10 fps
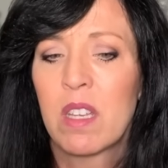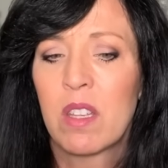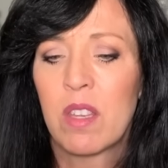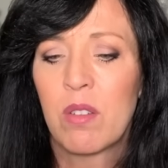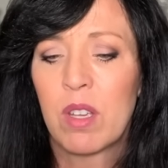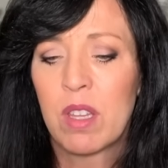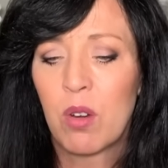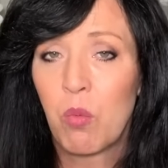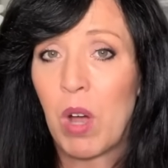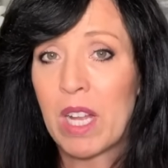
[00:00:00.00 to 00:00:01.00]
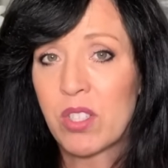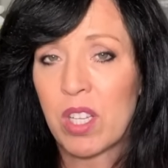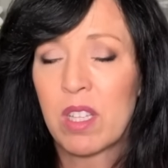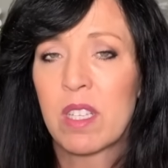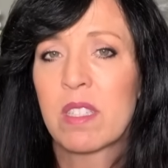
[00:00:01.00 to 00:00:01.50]
they're, they're
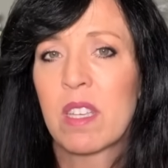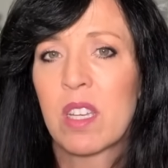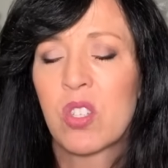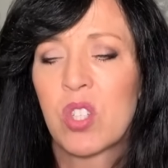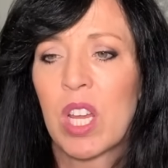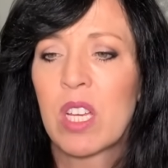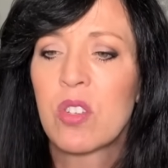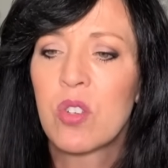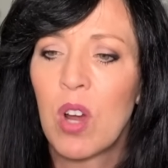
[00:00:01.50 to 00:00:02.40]
watching this exchange.